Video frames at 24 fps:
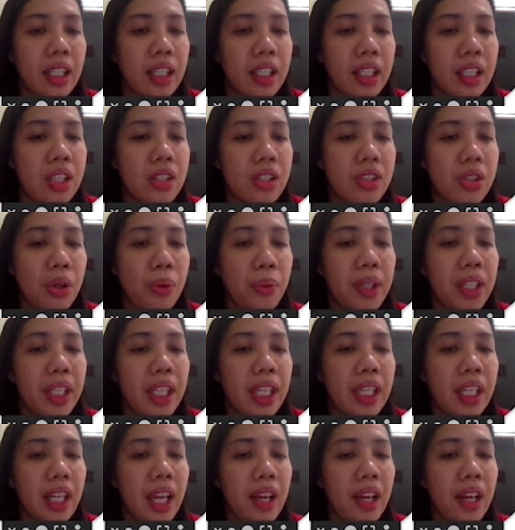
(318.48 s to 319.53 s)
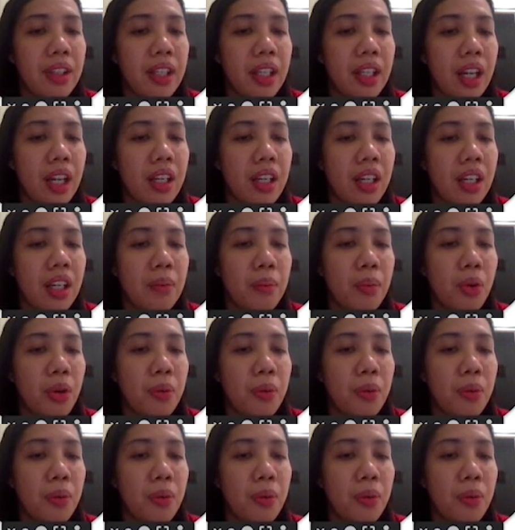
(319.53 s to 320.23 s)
So we can have another more